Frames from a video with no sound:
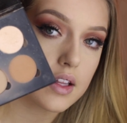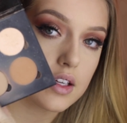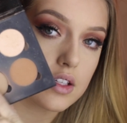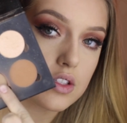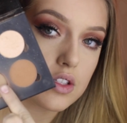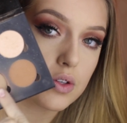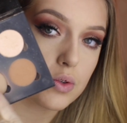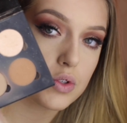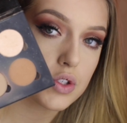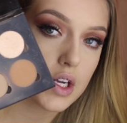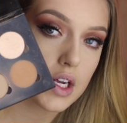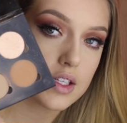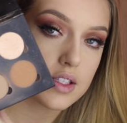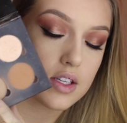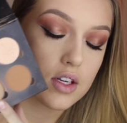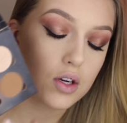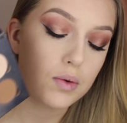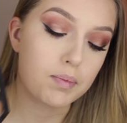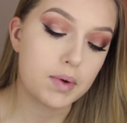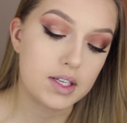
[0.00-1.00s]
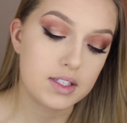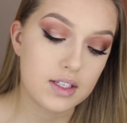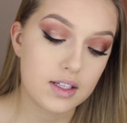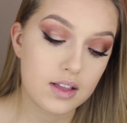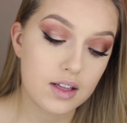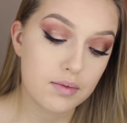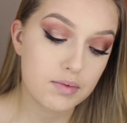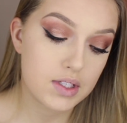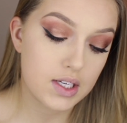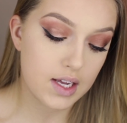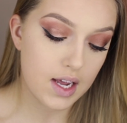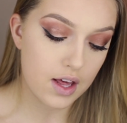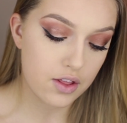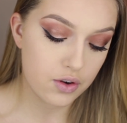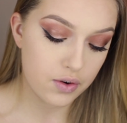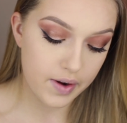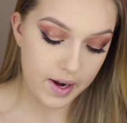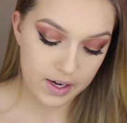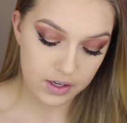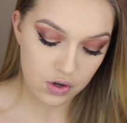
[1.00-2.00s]
these two shades here, mixing them
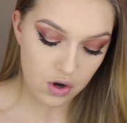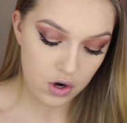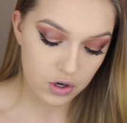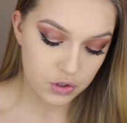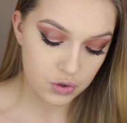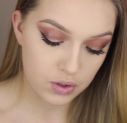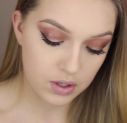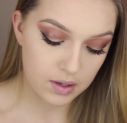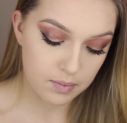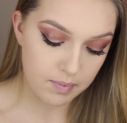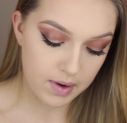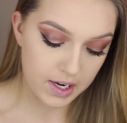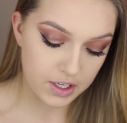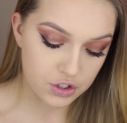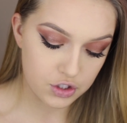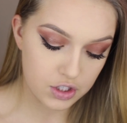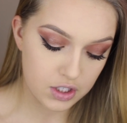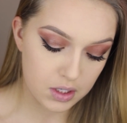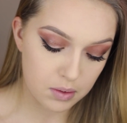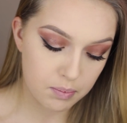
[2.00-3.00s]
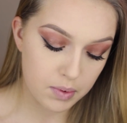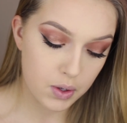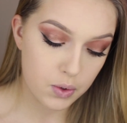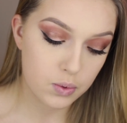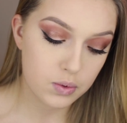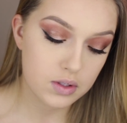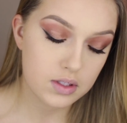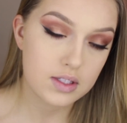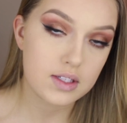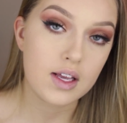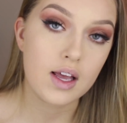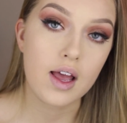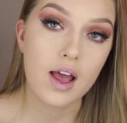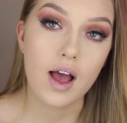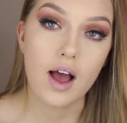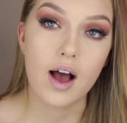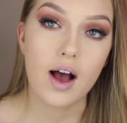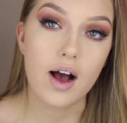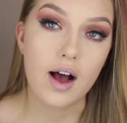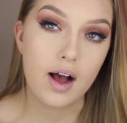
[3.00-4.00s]
together and contouring my cheekbones,
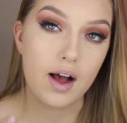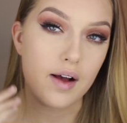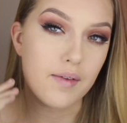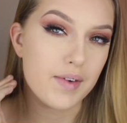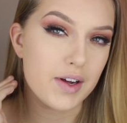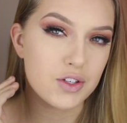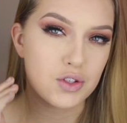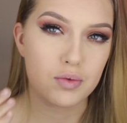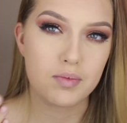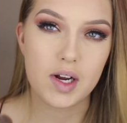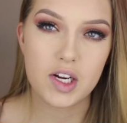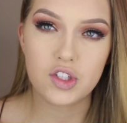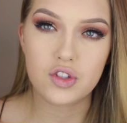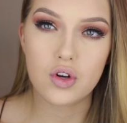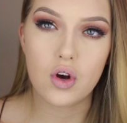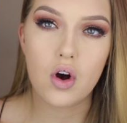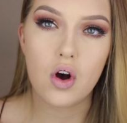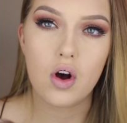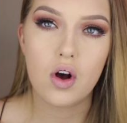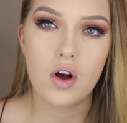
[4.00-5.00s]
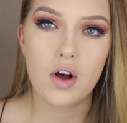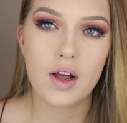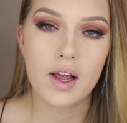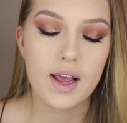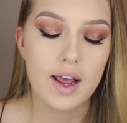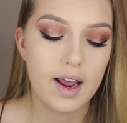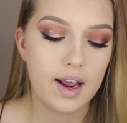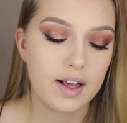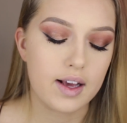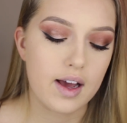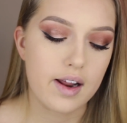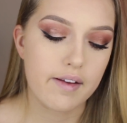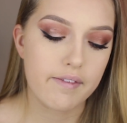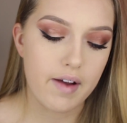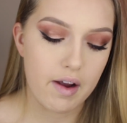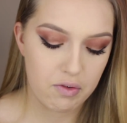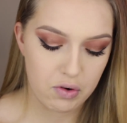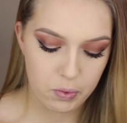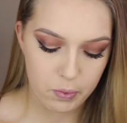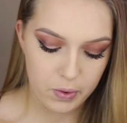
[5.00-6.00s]
under my jaw, and kind of
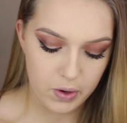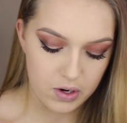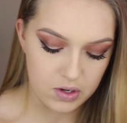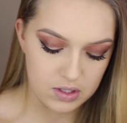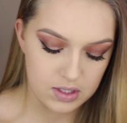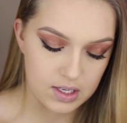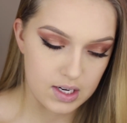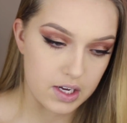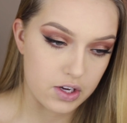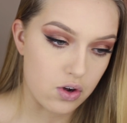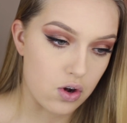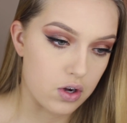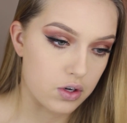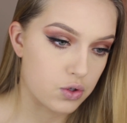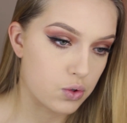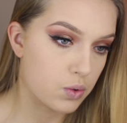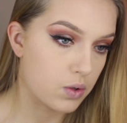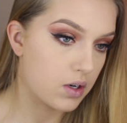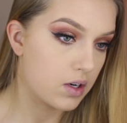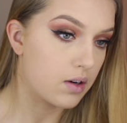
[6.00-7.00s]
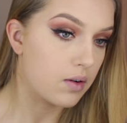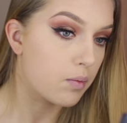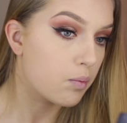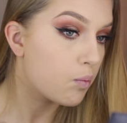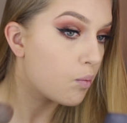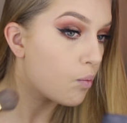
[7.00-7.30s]
everywhere else that I contour.